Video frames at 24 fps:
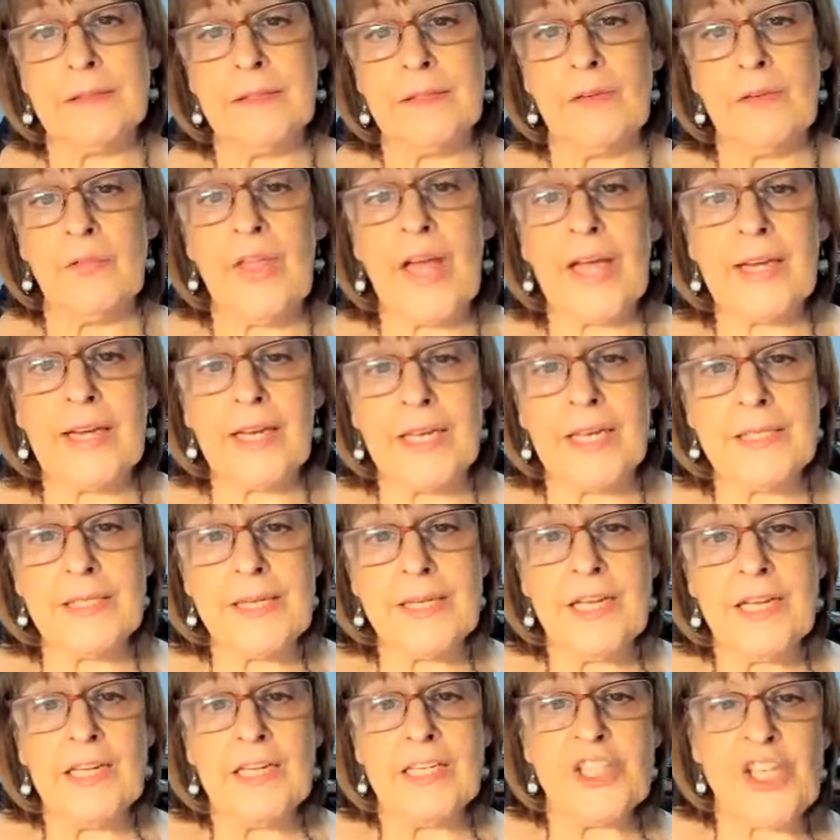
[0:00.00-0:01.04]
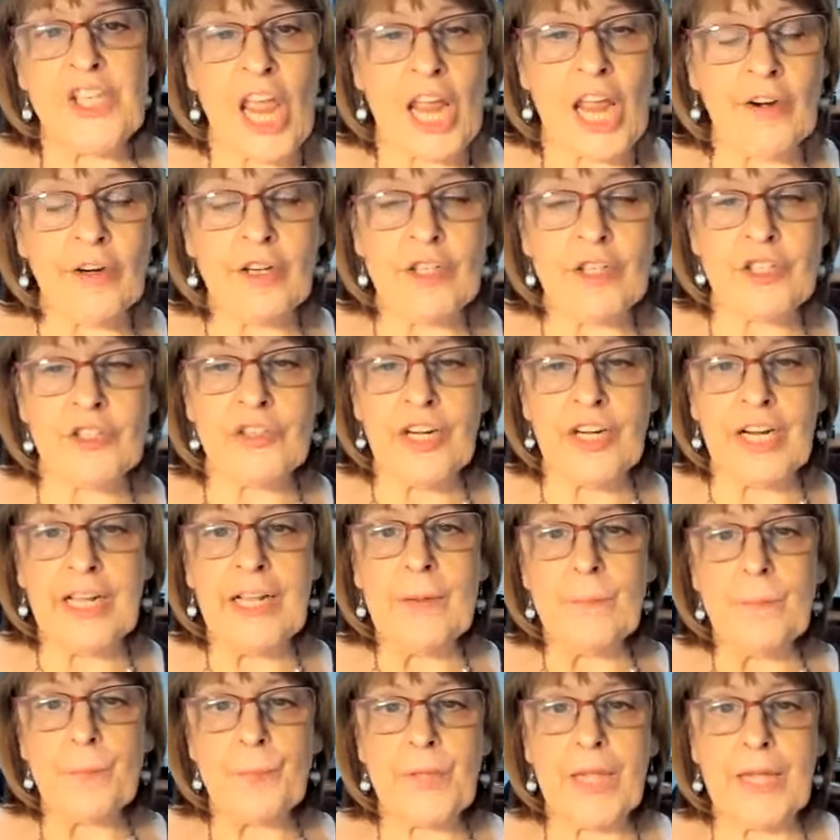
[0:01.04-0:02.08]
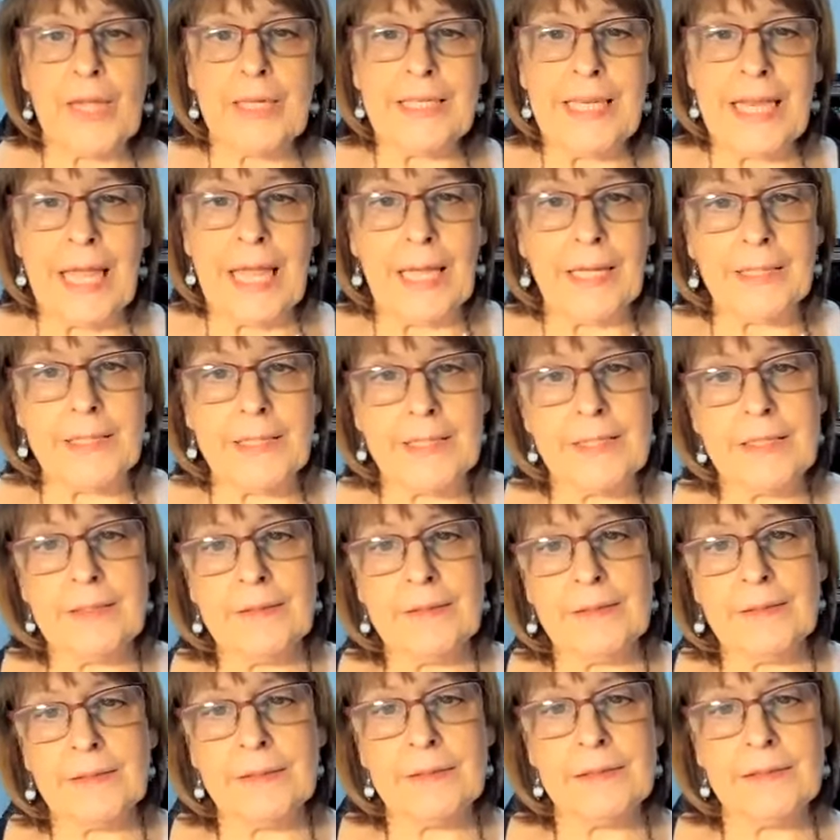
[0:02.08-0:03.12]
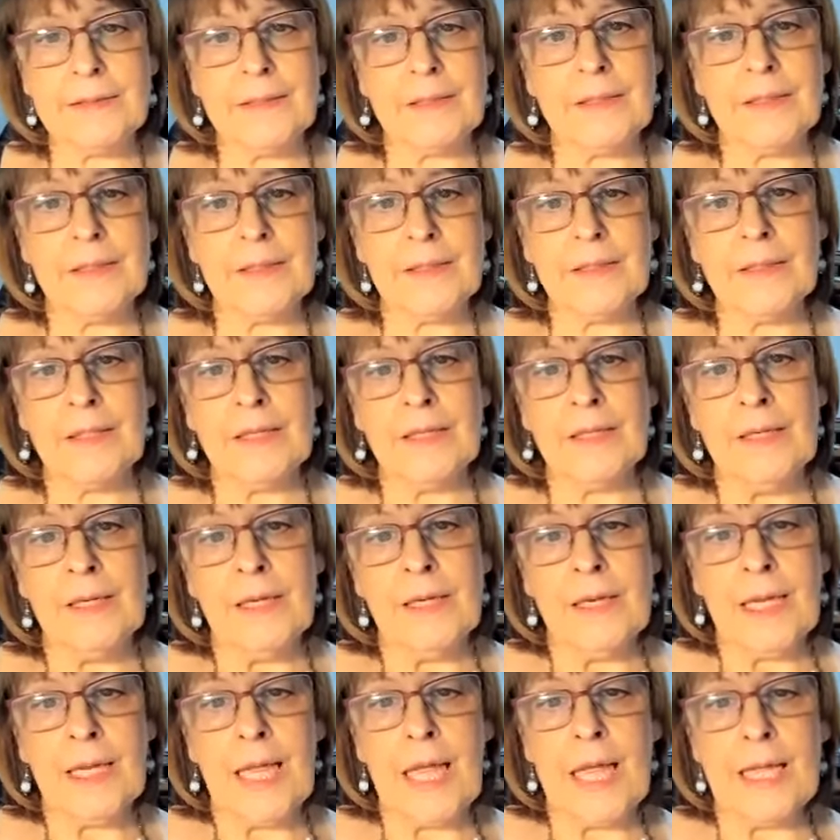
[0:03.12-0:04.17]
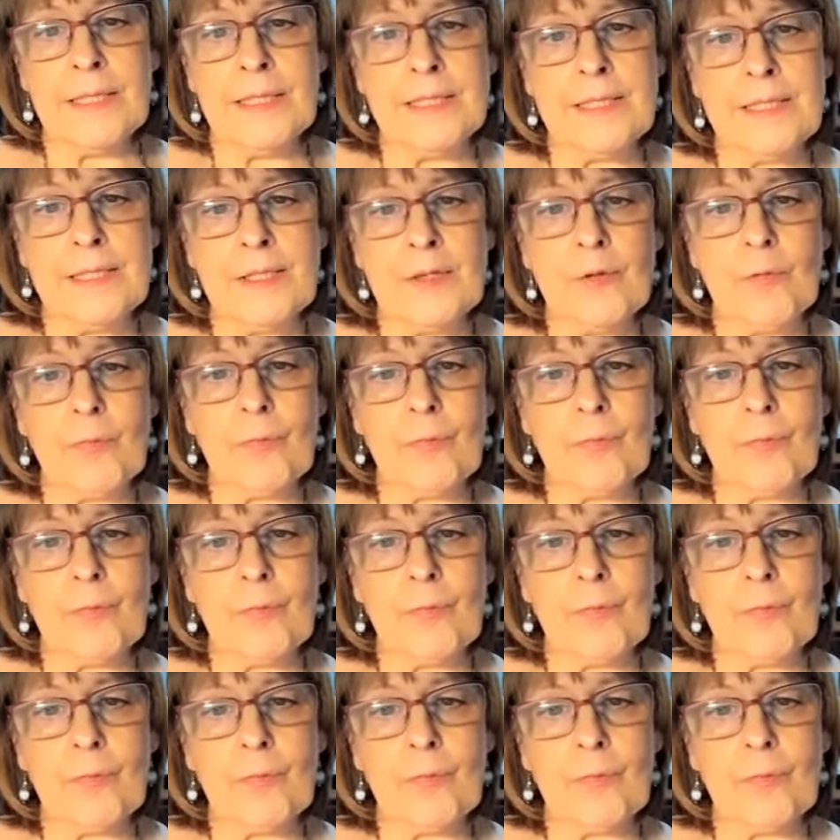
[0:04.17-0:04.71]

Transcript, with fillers: And that is territory and land. And